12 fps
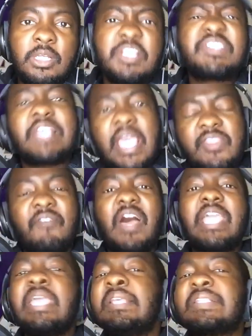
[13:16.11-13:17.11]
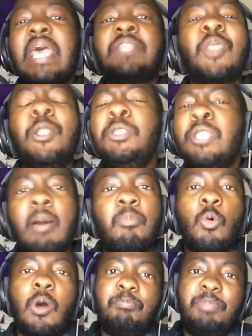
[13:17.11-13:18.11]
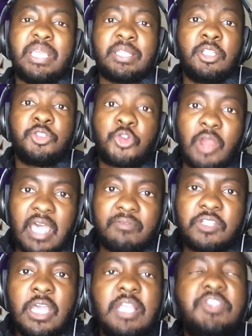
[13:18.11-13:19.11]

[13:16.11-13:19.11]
Say the Vikings had the number one pick in the draft.